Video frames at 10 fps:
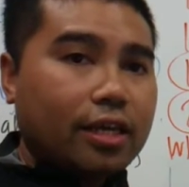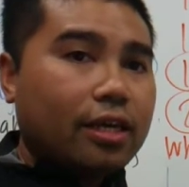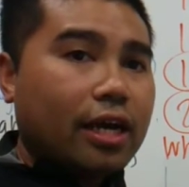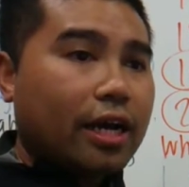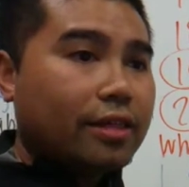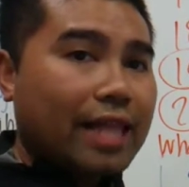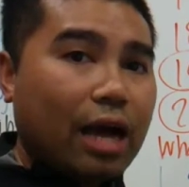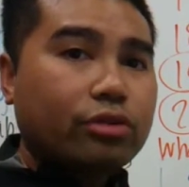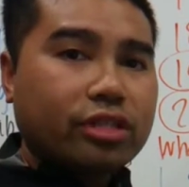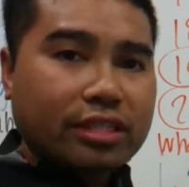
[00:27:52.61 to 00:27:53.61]

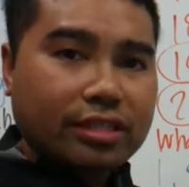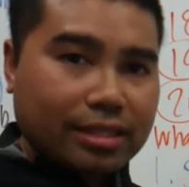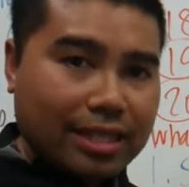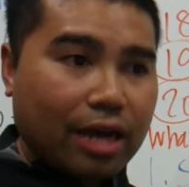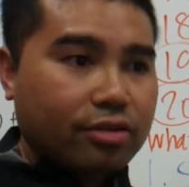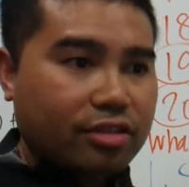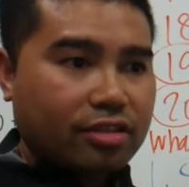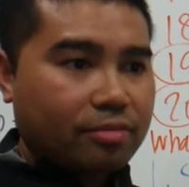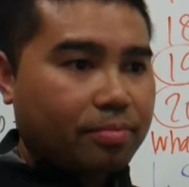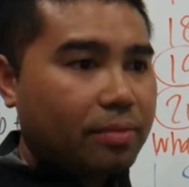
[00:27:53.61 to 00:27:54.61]
thousands and thousands
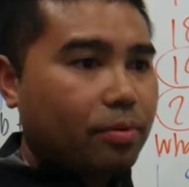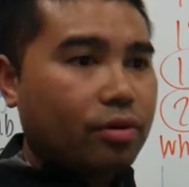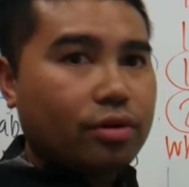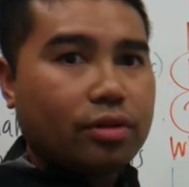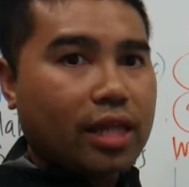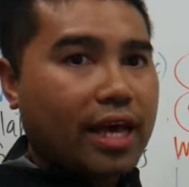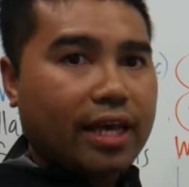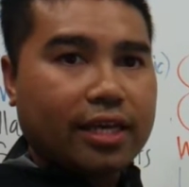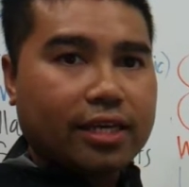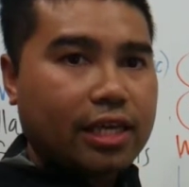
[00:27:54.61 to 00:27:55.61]
of people.
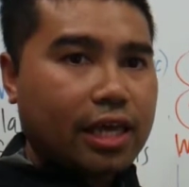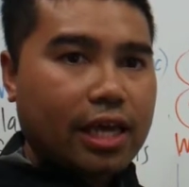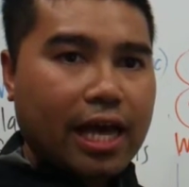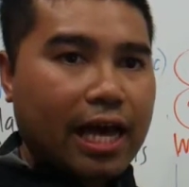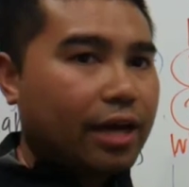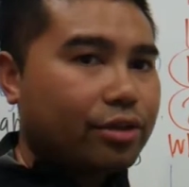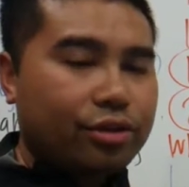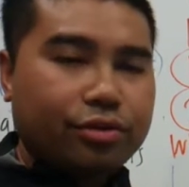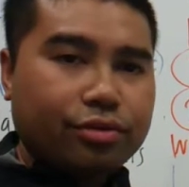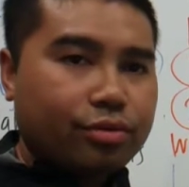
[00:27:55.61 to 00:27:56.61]
Like, how do
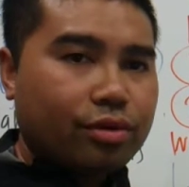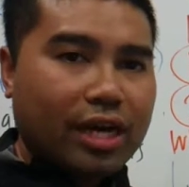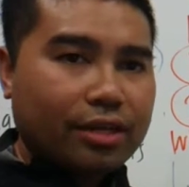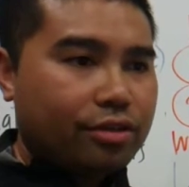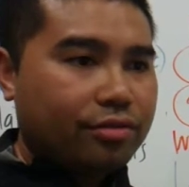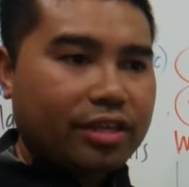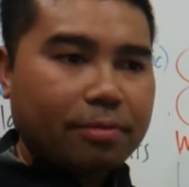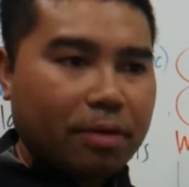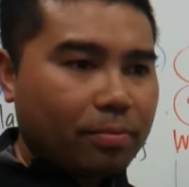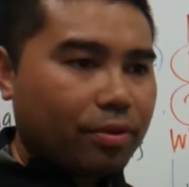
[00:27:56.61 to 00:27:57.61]
you
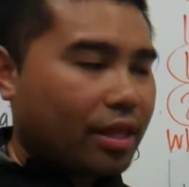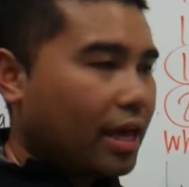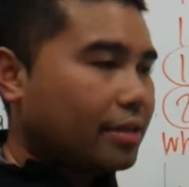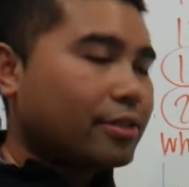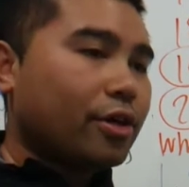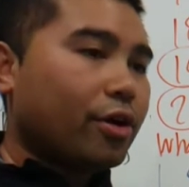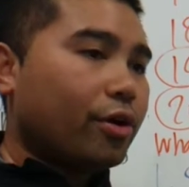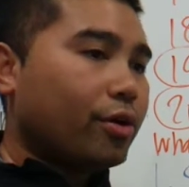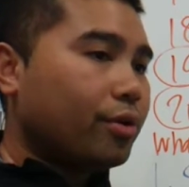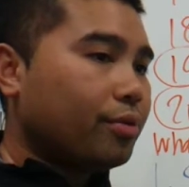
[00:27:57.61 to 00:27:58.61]
keep up with that?
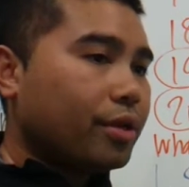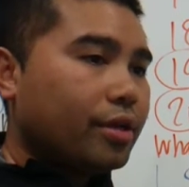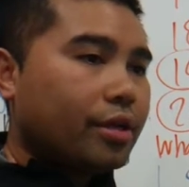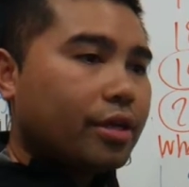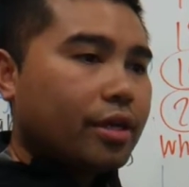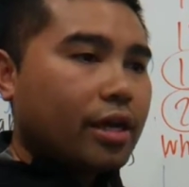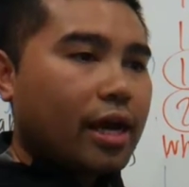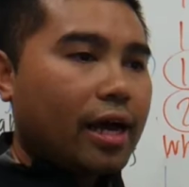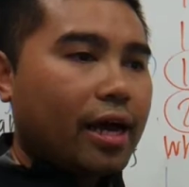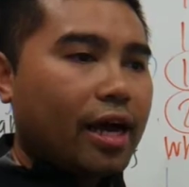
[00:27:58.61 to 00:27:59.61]
So,
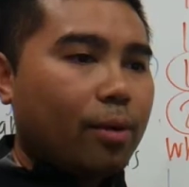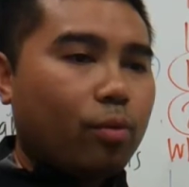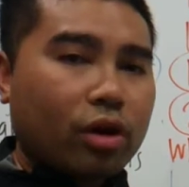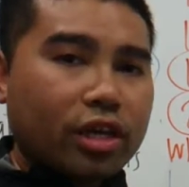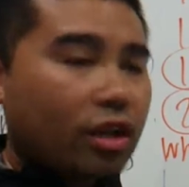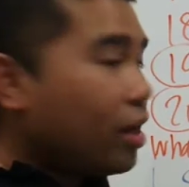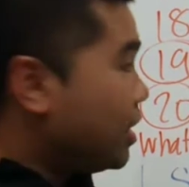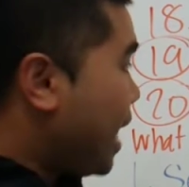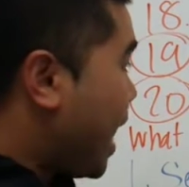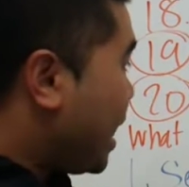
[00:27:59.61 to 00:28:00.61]
working on
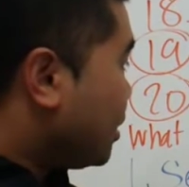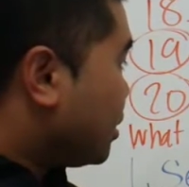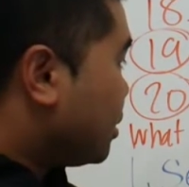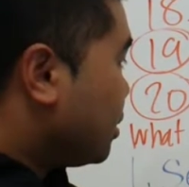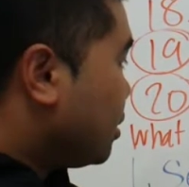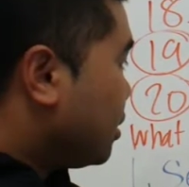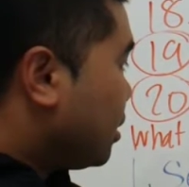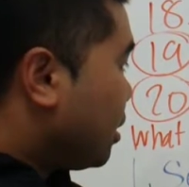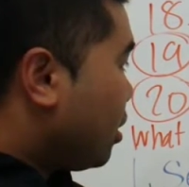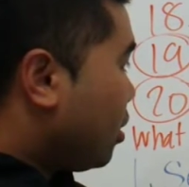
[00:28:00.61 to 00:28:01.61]
that
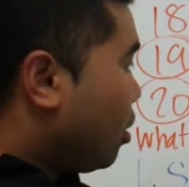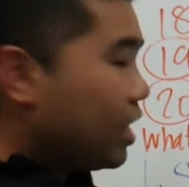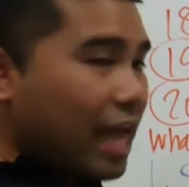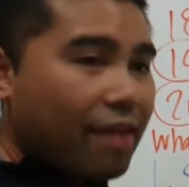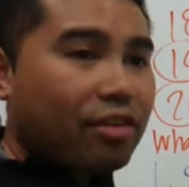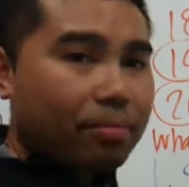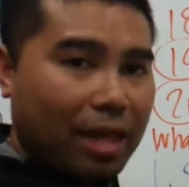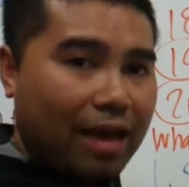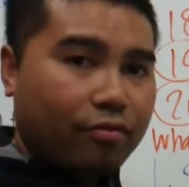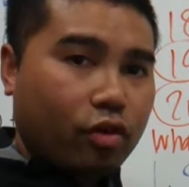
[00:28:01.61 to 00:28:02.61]
on every
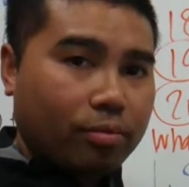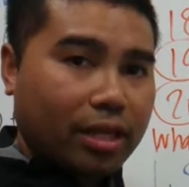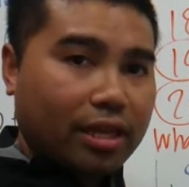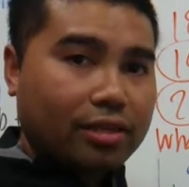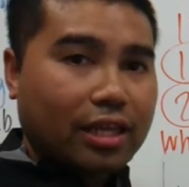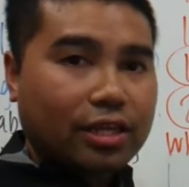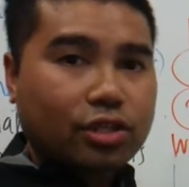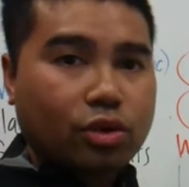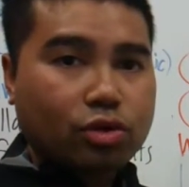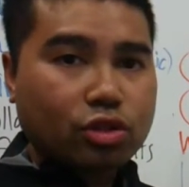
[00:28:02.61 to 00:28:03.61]
platform then, like
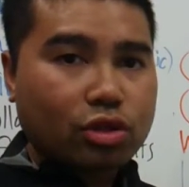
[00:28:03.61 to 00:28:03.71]
social,